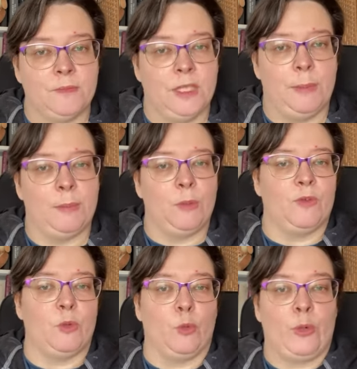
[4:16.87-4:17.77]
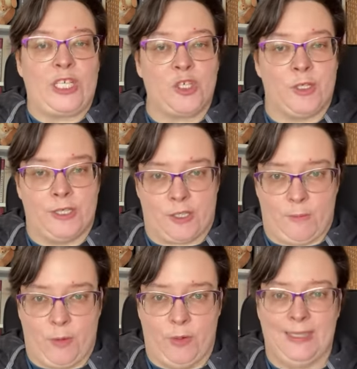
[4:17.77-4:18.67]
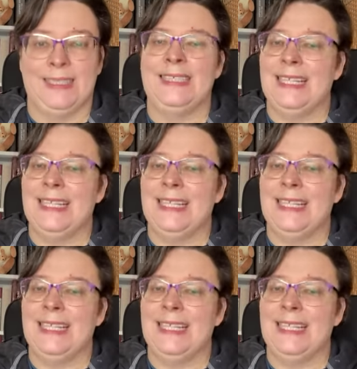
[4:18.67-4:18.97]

a little bit more of a richness component.